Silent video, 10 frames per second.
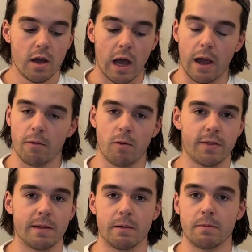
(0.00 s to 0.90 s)
I want
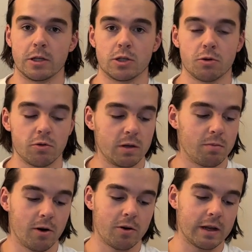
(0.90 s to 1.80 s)
them to be truly
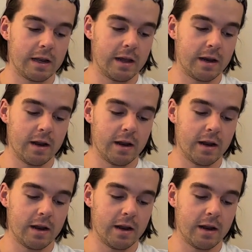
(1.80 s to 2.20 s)
broken in.